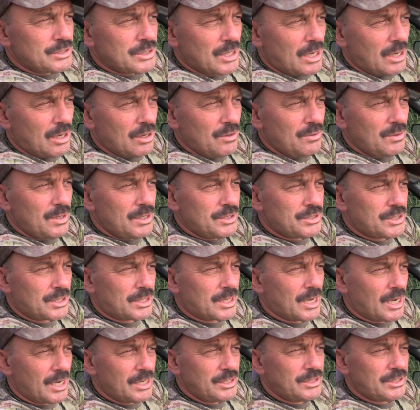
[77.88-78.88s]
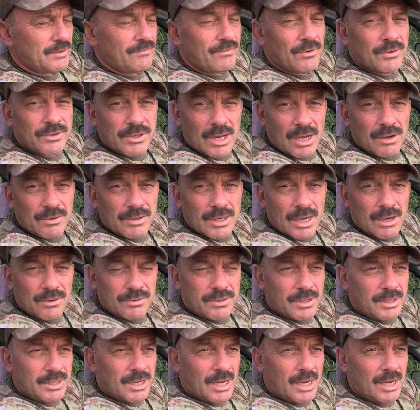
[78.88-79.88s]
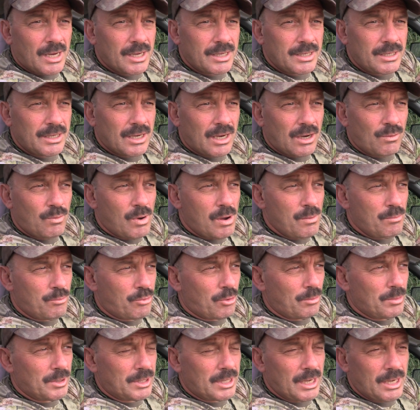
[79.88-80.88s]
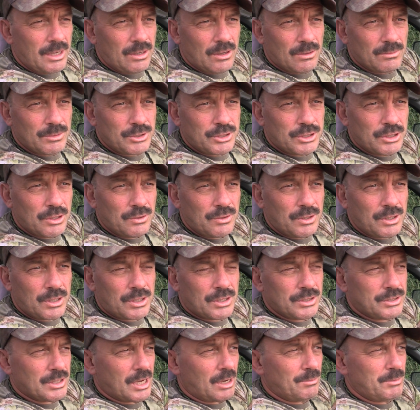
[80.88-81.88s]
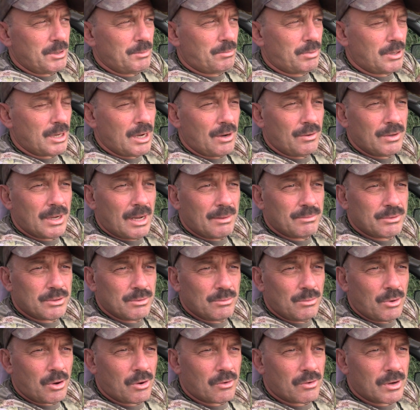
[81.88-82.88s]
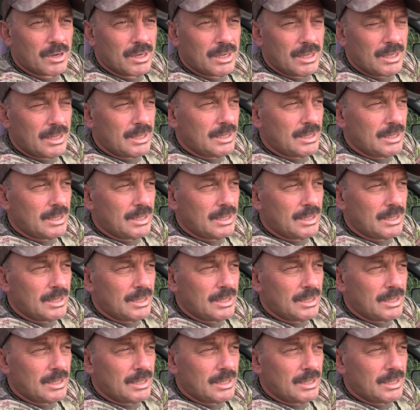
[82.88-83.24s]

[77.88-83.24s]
So it's a case if I don't go today, I won't probably get an opportunity because that'll be ploughed up tomorrow.